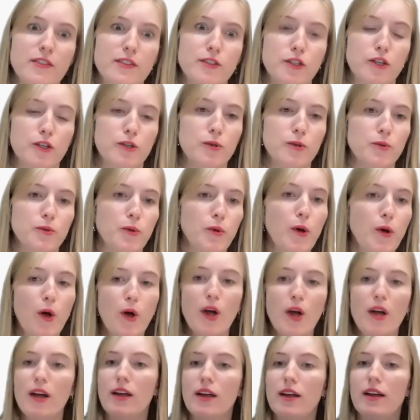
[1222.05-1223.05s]
So
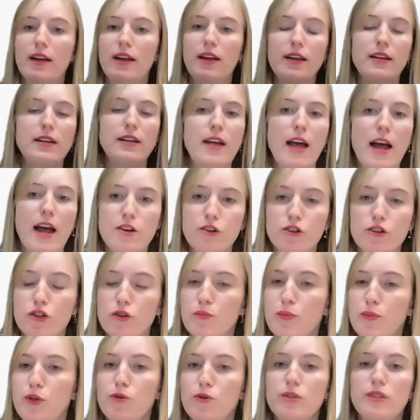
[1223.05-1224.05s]
any
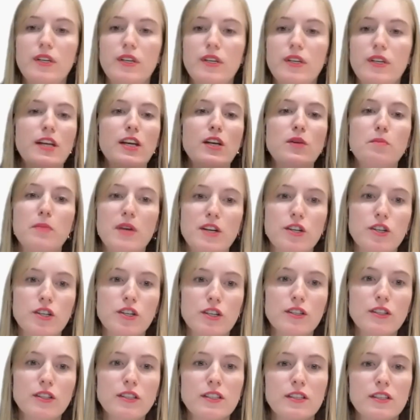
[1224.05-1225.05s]
attributes, any
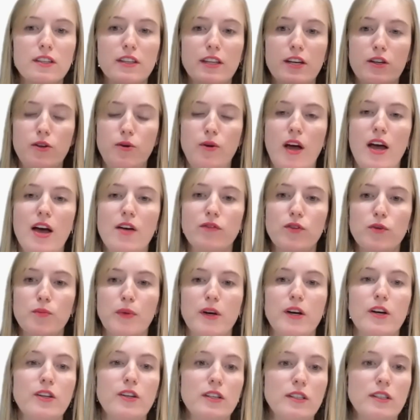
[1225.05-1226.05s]
measures that you have
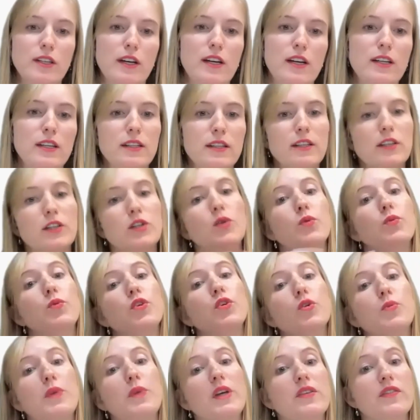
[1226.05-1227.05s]
about your data, it
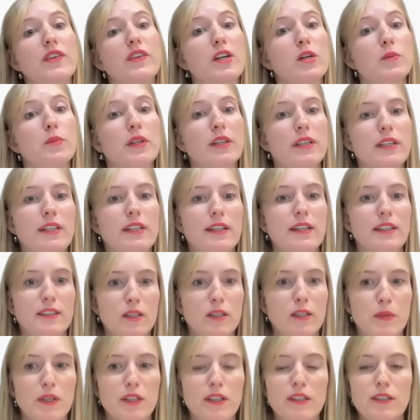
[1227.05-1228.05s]
will be available in
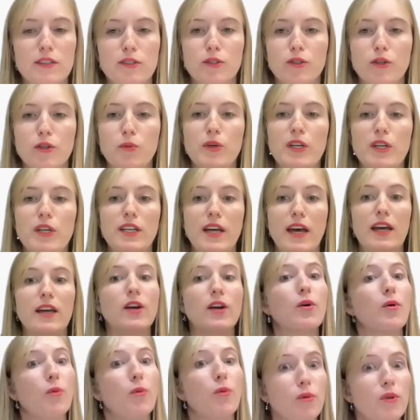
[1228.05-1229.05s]
Dexibit. So we take
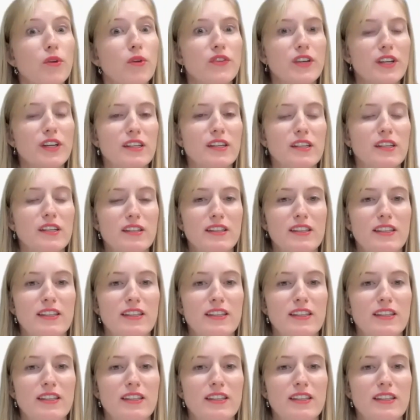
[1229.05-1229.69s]
all of it.